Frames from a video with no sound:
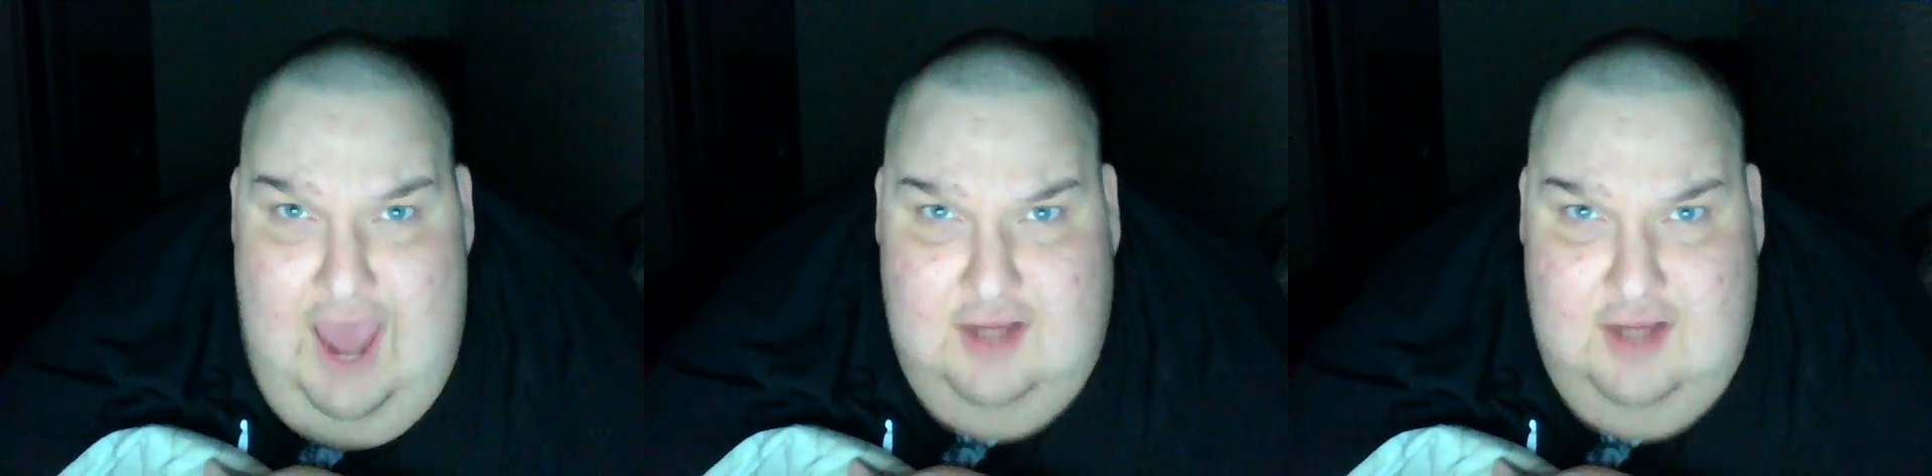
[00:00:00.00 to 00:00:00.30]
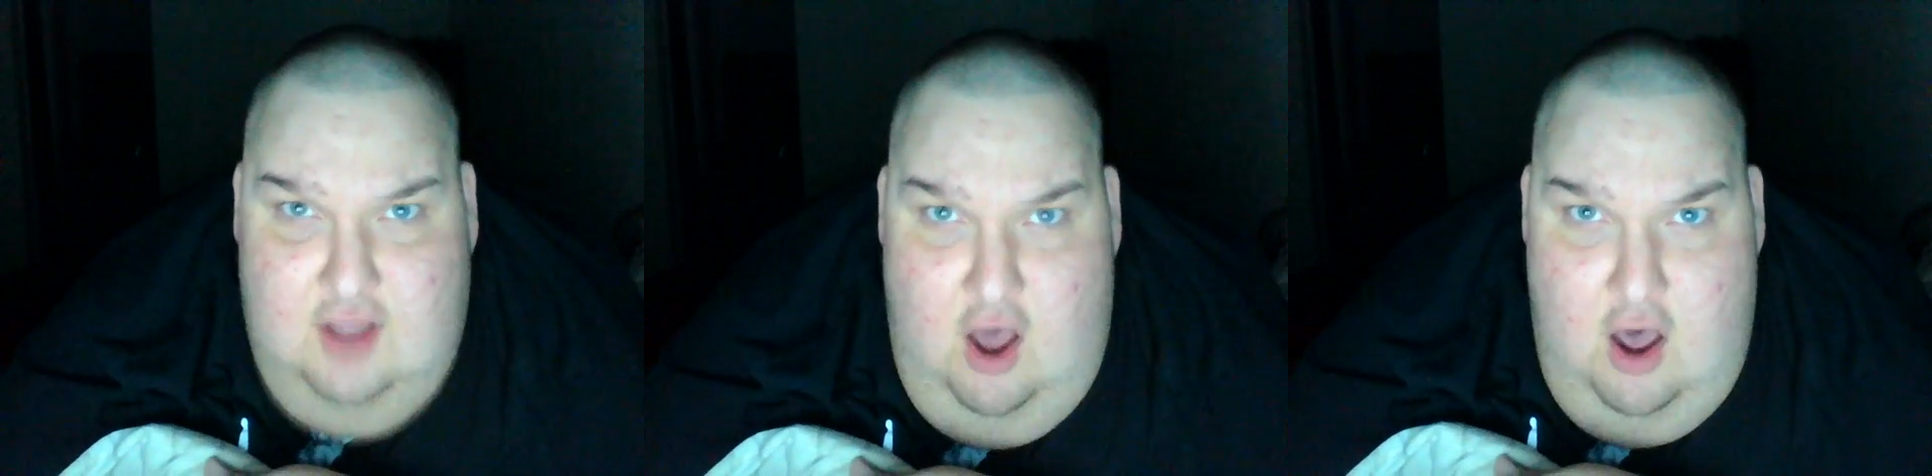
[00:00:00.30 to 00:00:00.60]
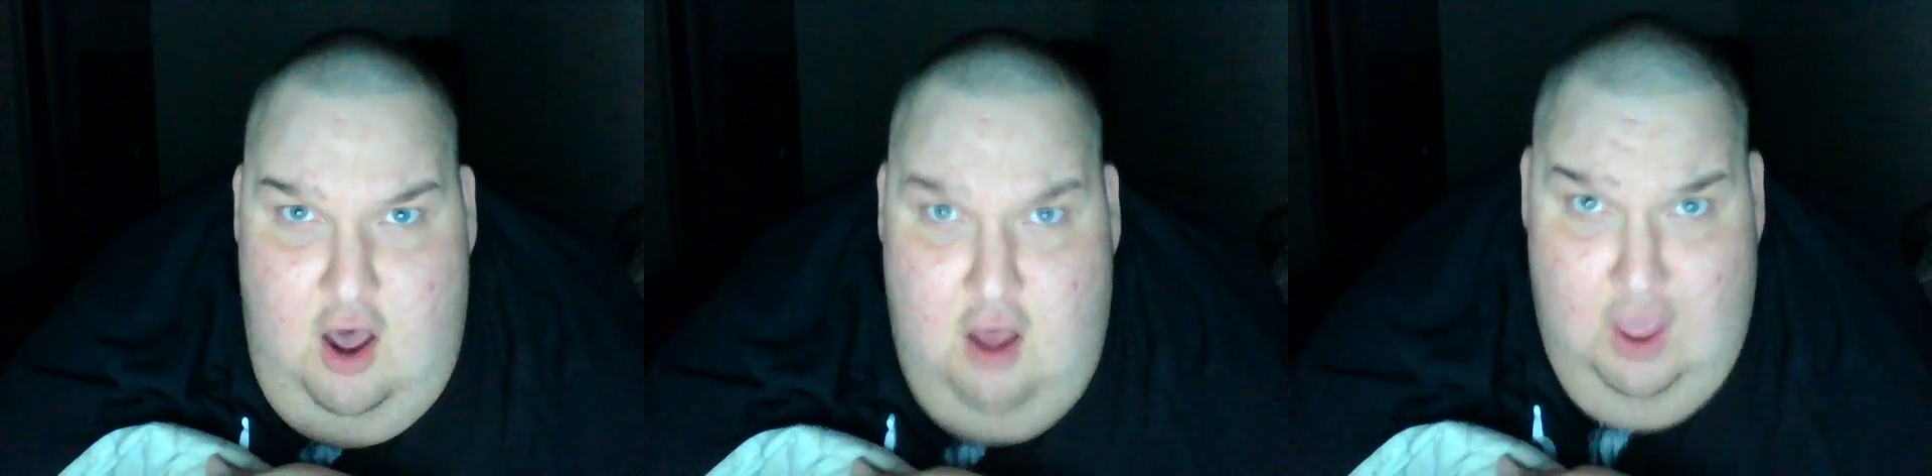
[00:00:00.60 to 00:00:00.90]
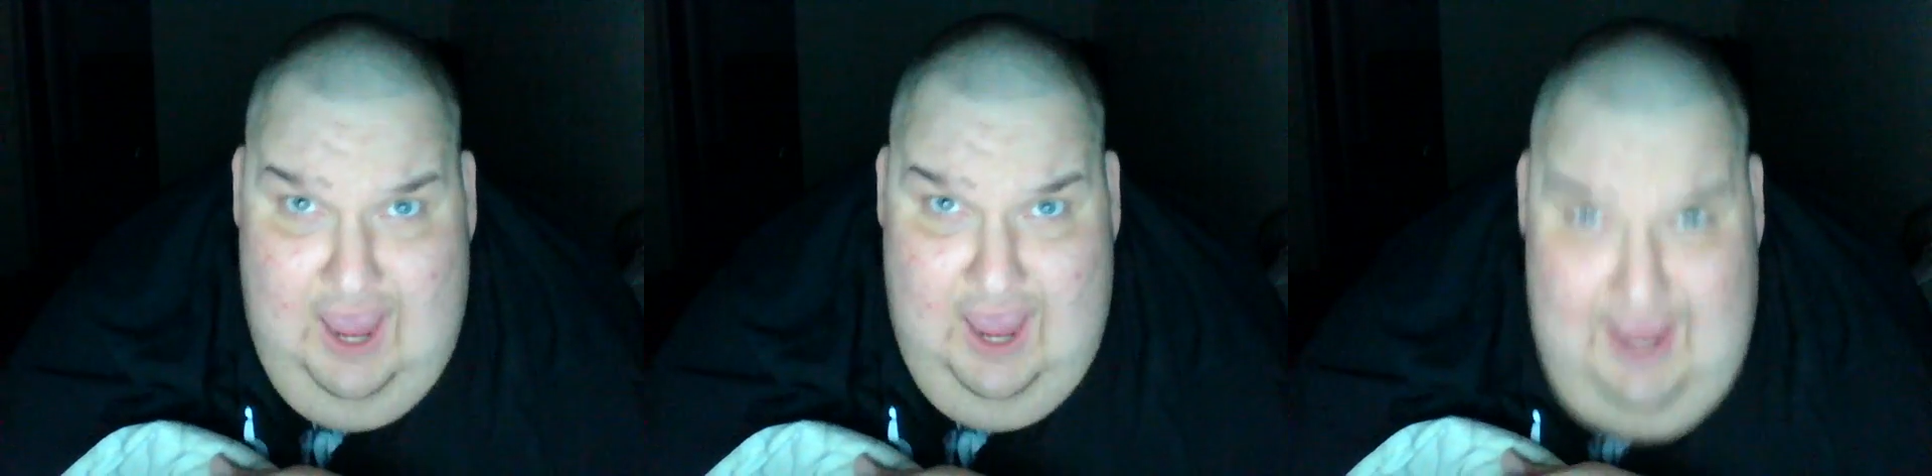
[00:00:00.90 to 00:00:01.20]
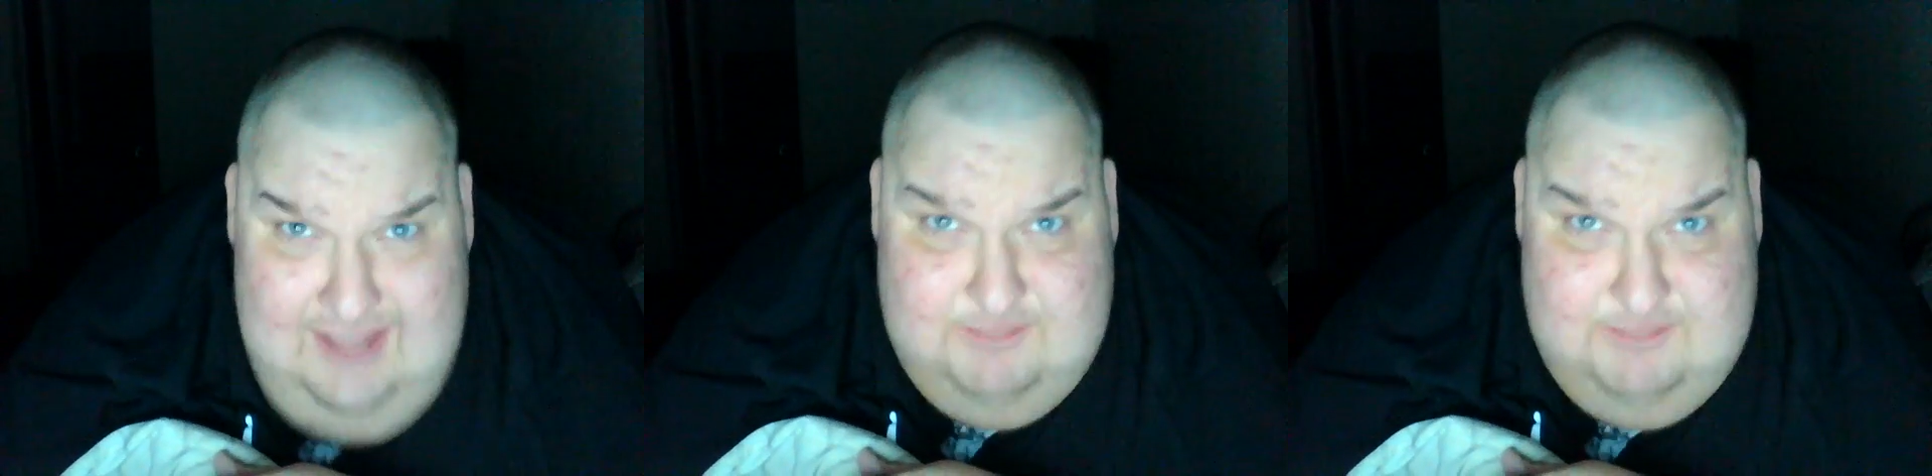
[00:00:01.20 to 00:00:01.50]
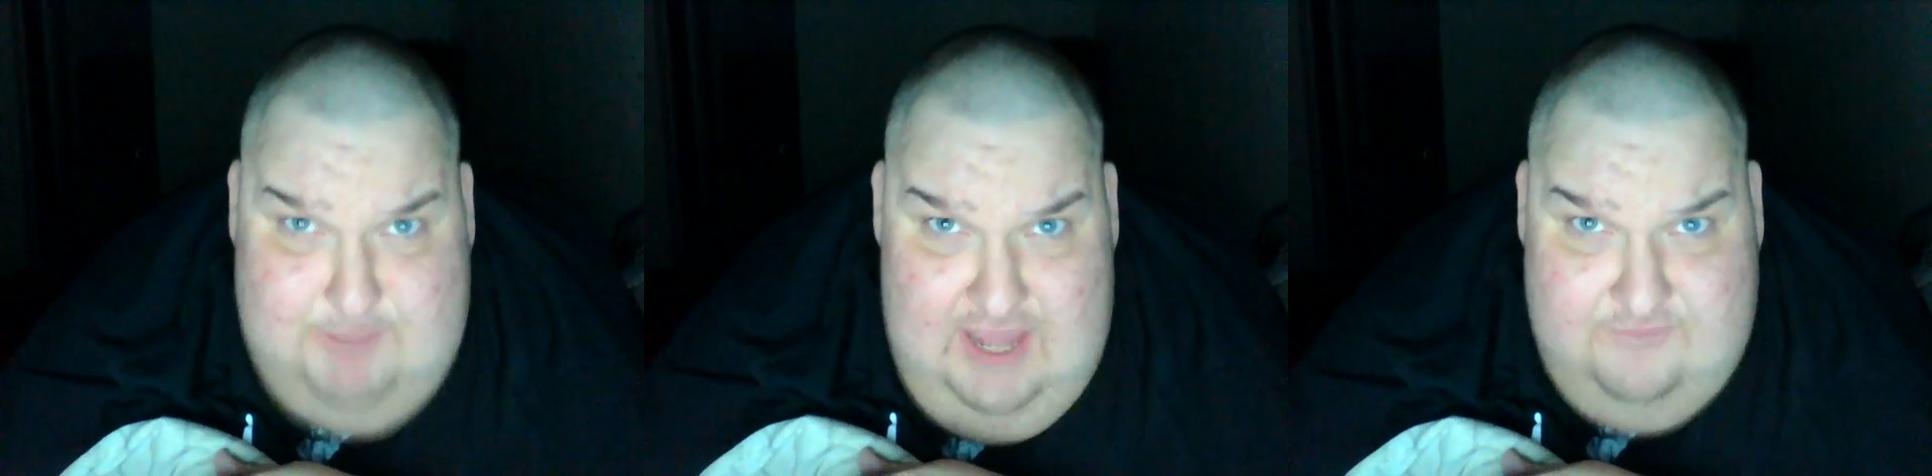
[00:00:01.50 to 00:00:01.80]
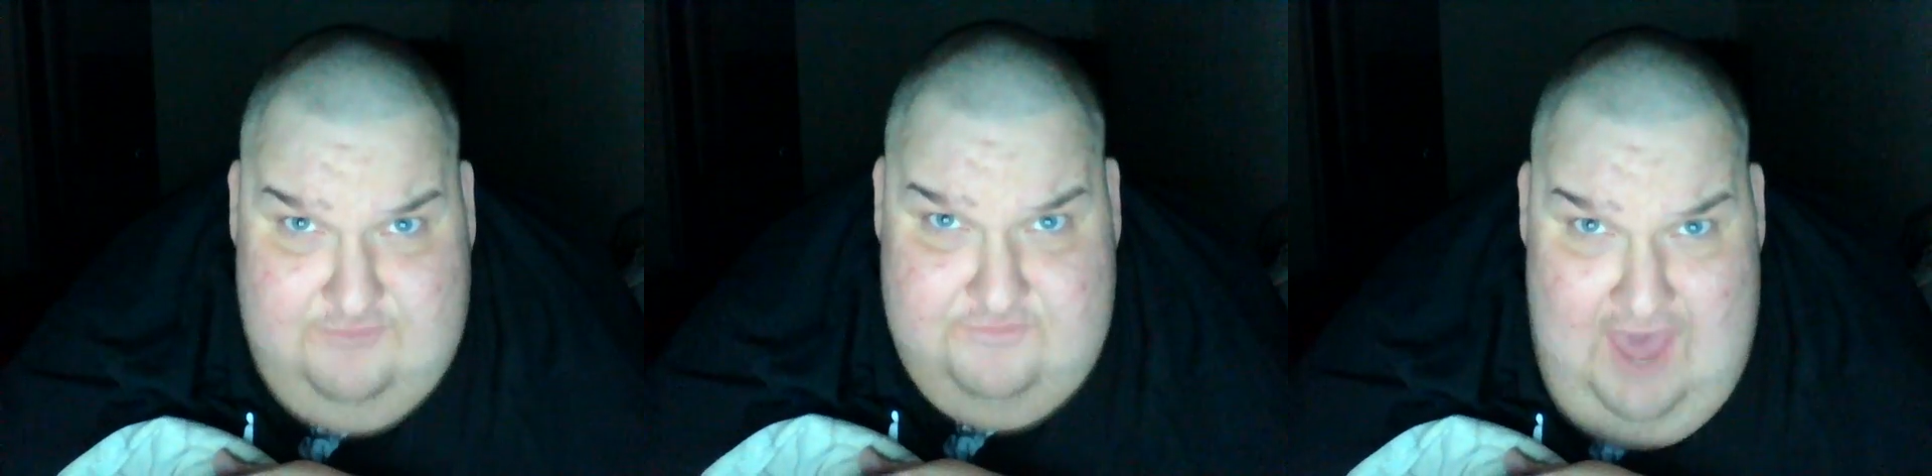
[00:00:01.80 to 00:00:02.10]
Hey, y'all! It's
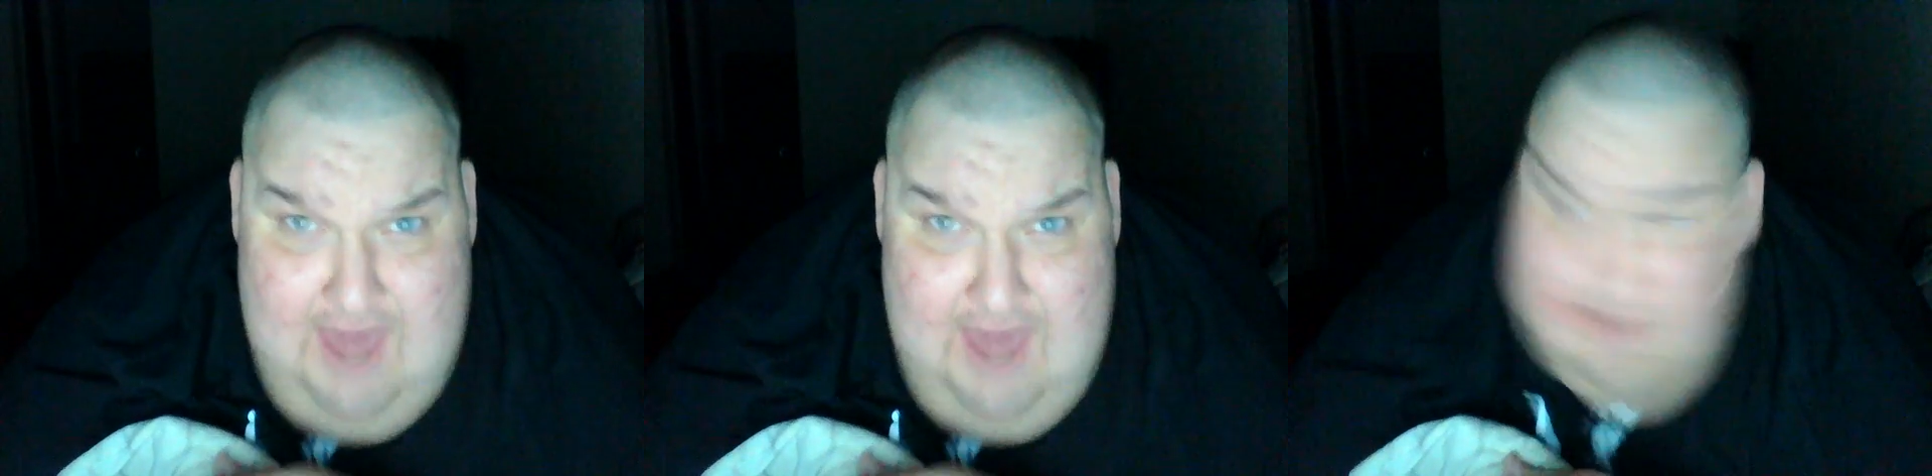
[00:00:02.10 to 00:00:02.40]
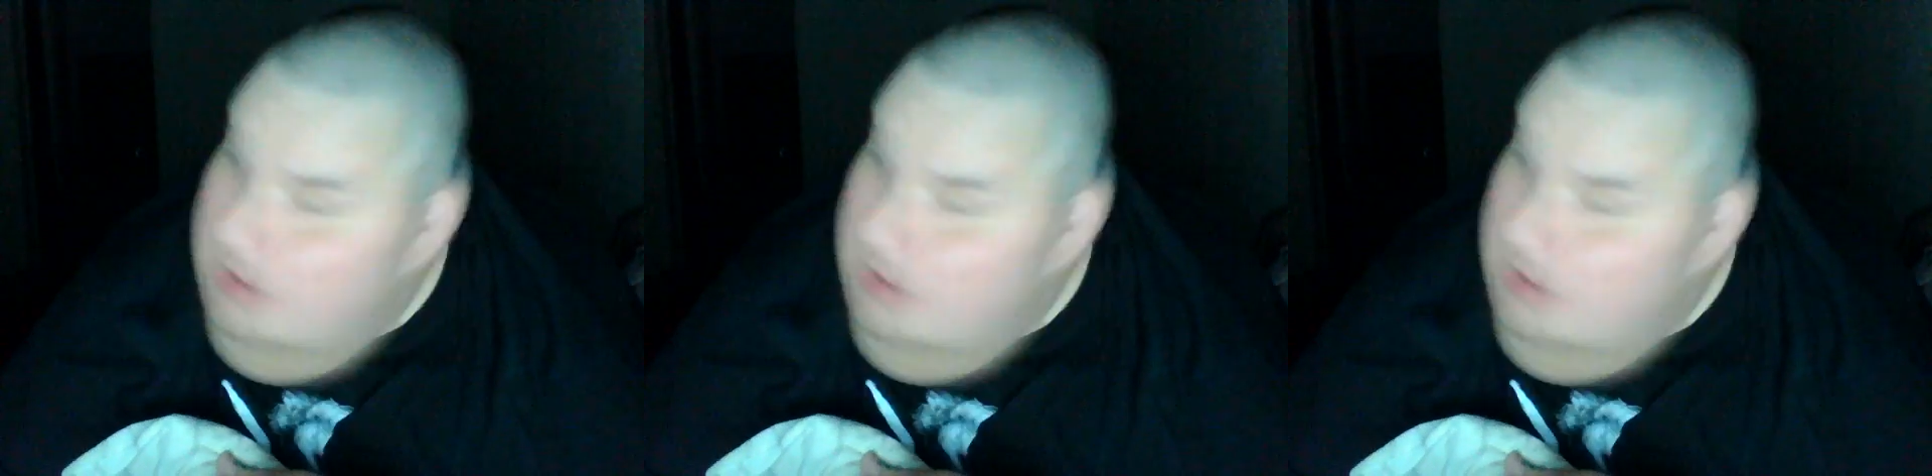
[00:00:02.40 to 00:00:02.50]
Big Fat